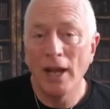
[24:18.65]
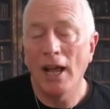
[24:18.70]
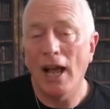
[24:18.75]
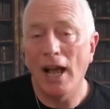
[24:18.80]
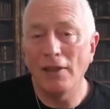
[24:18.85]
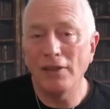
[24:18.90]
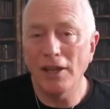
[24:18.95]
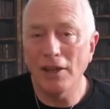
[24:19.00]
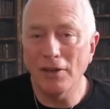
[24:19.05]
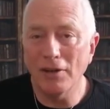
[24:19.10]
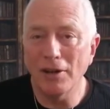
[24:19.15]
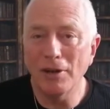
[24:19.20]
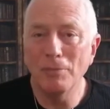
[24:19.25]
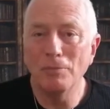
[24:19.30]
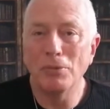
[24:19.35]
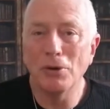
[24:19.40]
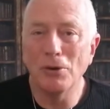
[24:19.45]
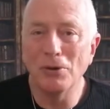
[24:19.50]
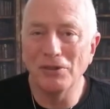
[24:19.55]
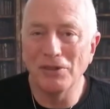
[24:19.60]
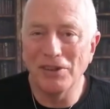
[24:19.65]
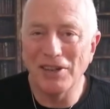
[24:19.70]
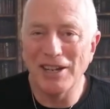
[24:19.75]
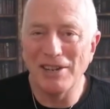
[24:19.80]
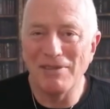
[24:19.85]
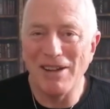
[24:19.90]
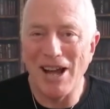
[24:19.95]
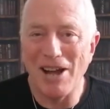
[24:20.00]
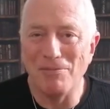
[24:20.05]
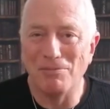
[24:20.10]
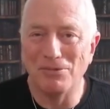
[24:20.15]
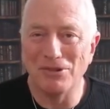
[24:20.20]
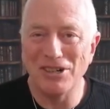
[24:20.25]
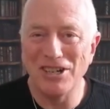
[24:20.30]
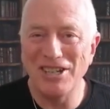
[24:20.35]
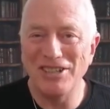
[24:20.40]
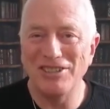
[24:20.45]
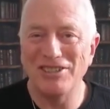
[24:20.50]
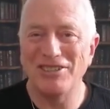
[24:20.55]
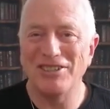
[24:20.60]
And the other important thing about a
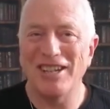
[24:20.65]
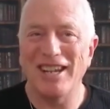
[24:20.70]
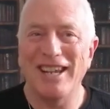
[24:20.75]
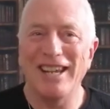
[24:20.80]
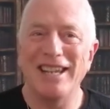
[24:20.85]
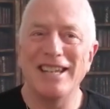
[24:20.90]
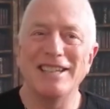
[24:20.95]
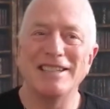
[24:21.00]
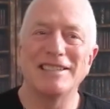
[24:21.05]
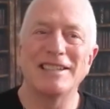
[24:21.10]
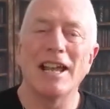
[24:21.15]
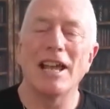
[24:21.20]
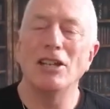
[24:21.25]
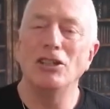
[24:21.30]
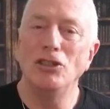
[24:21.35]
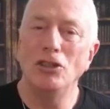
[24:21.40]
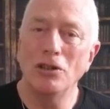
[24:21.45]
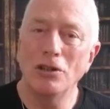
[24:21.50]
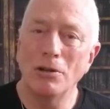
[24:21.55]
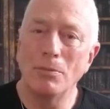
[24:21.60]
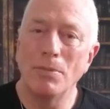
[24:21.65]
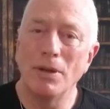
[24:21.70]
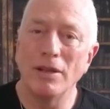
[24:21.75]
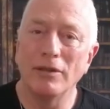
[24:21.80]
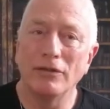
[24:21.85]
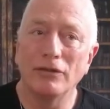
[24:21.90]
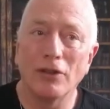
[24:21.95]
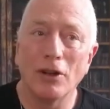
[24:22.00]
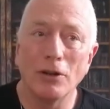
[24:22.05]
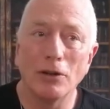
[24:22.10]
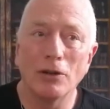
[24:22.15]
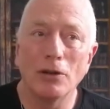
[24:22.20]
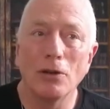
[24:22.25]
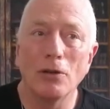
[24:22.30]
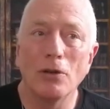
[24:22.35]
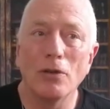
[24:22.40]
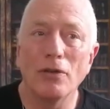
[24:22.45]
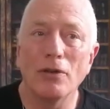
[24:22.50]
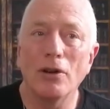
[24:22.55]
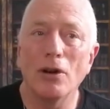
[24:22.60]
bridge is that in European
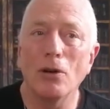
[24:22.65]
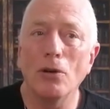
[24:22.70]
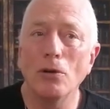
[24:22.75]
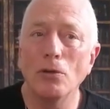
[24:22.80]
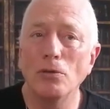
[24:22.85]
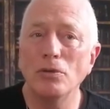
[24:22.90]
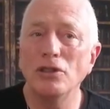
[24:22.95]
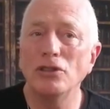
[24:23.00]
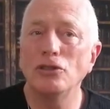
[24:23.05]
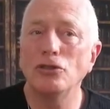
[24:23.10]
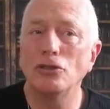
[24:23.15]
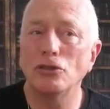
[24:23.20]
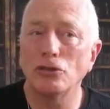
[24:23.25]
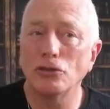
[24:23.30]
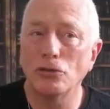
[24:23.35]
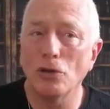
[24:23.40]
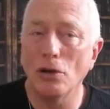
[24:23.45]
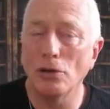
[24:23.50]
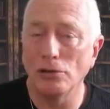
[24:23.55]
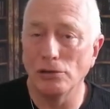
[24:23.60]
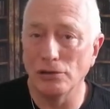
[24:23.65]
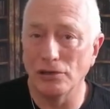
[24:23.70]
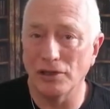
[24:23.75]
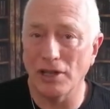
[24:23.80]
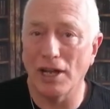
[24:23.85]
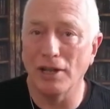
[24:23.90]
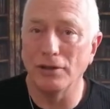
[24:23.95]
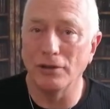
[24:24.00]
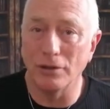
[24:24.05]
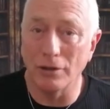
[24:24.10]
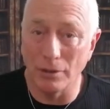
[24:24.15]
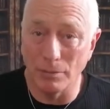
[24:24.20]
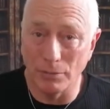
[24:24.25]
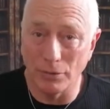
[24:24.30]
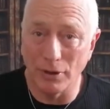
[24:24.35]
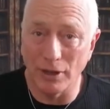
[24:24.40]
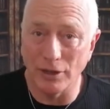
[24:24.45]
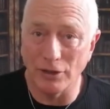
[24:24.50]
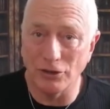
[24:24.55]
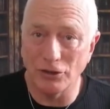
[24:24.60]
folklore there are always trolls under a
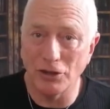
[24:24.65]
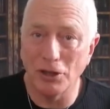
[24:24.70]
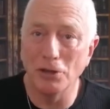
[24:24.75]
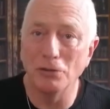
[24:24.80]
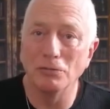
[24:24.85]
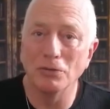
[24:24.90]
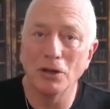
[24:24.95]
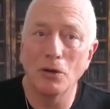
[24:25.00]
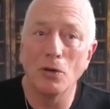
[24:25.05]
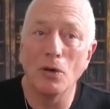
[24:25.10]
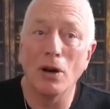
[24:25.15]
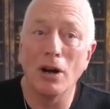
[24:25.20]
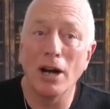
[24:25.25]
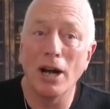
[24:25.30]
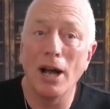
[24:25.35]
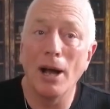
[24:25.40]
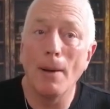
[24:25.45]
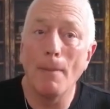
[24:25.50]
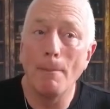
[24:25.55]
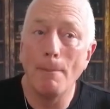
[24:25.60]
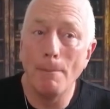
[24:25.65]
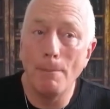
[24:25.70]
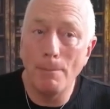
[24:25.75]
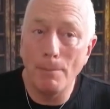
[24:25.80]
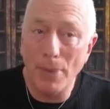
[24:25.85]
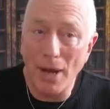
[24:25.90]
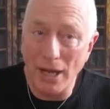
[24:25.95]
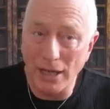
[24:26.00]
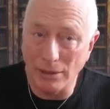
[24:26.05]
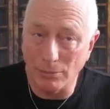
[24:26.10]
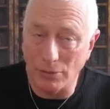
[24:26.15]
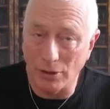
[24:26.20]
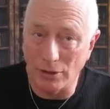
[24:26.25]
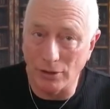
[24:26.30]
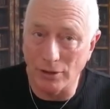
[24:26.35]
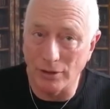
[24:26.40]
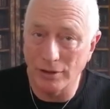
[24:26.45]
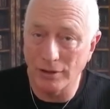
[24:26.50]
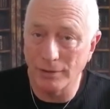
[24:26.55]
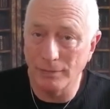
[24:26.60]
bridge who require
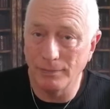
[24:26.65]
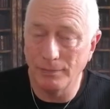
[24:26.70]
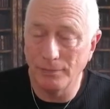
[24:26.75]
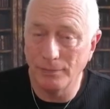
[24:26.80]
payment.